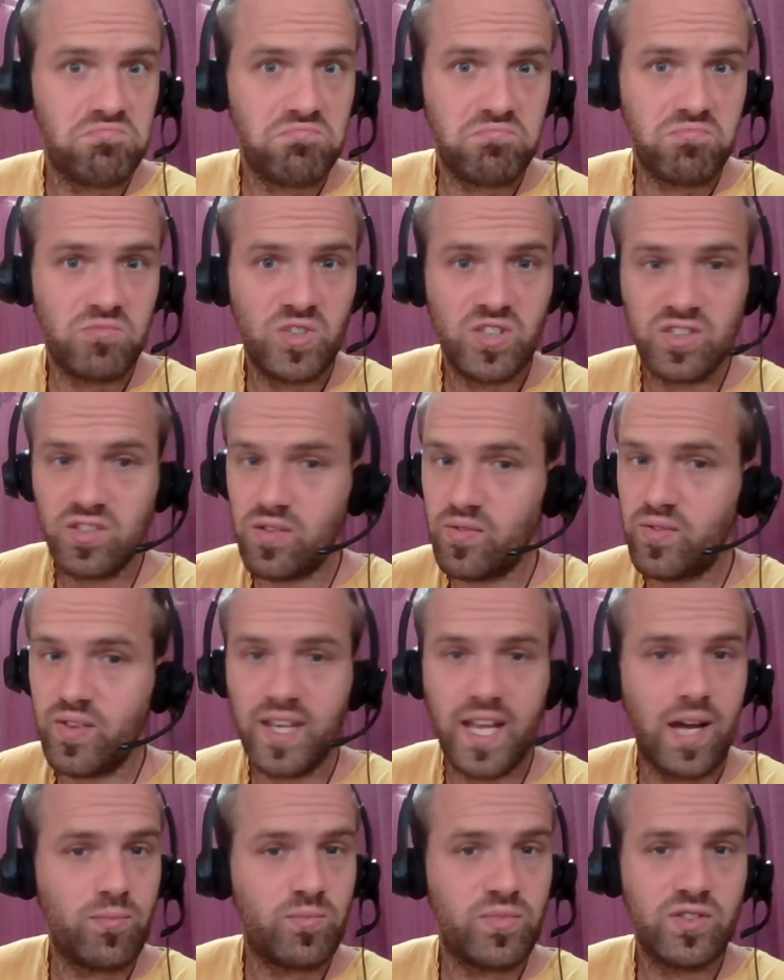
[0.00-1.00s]
when something
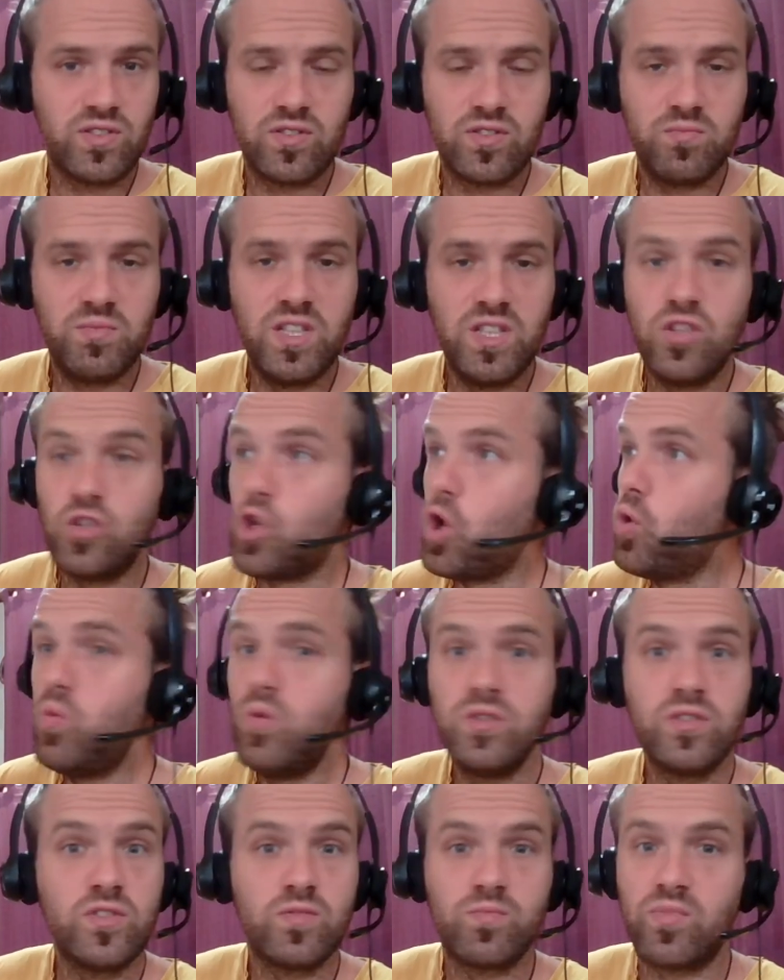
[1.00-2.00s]
happens to me, no
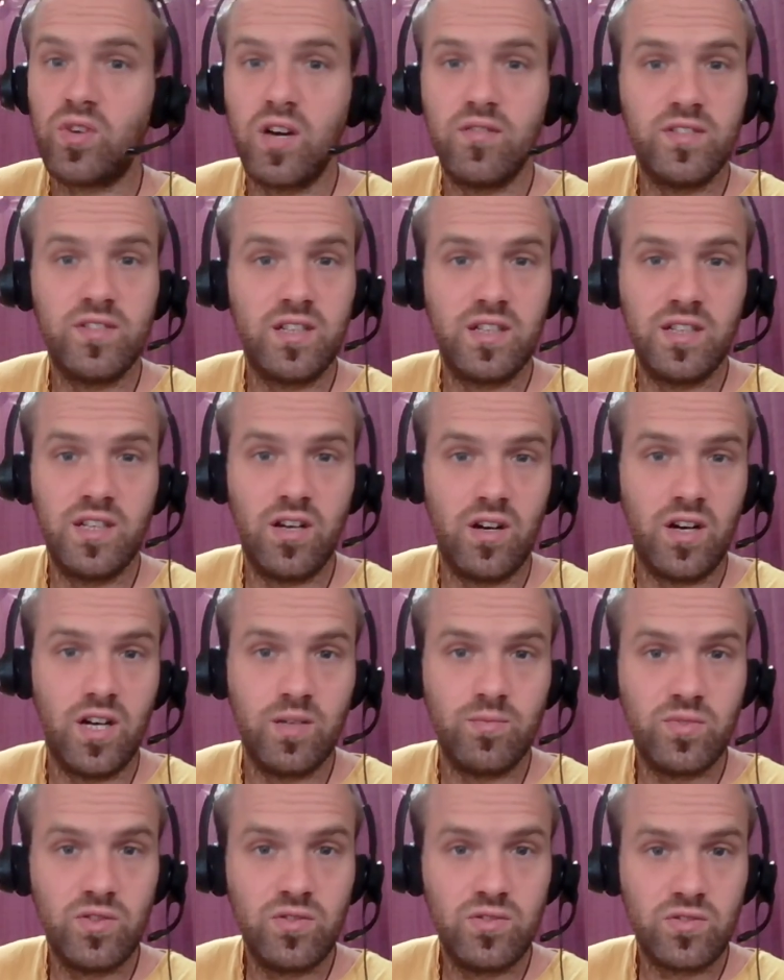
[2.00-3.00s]
one's privately
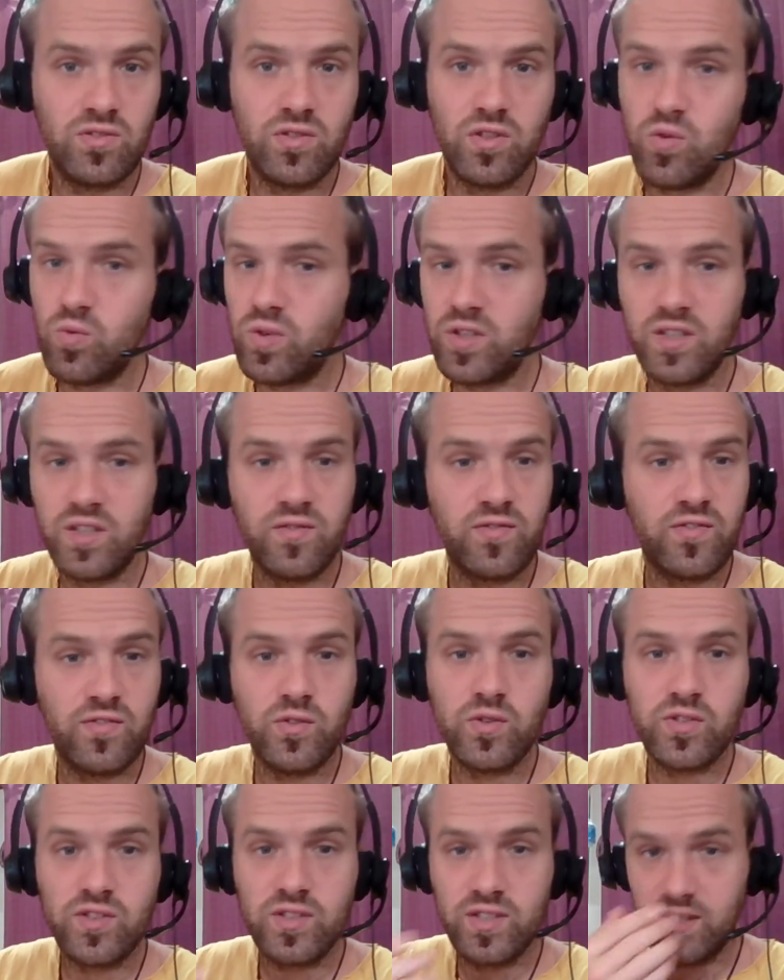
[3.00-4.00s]
liable. No one
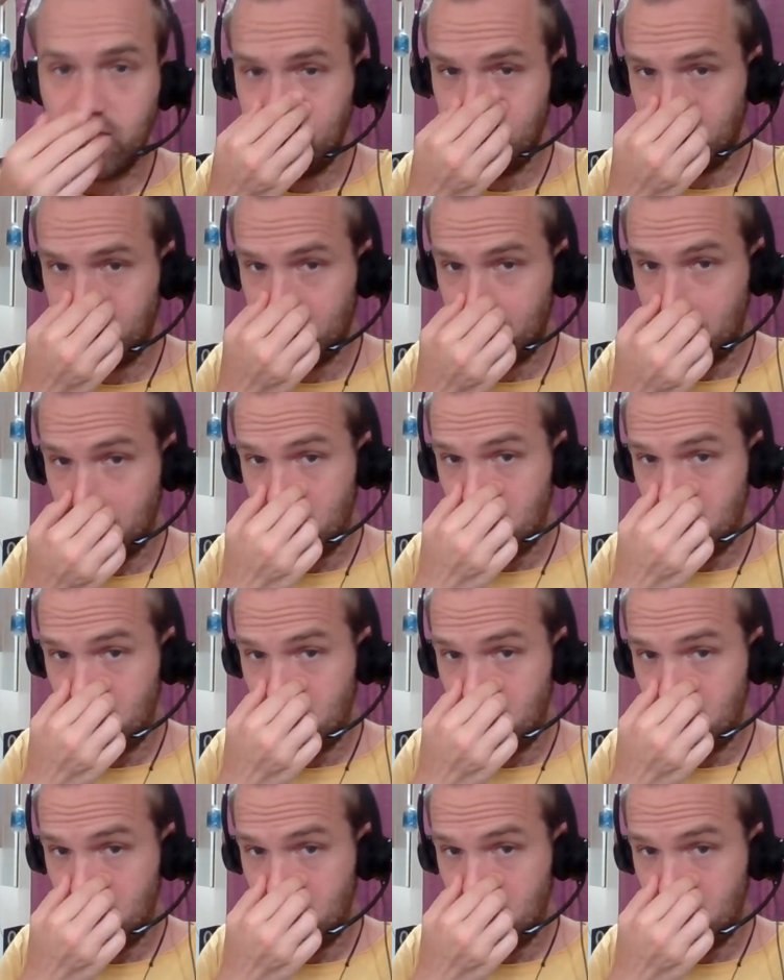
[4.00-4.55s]
enforcing this.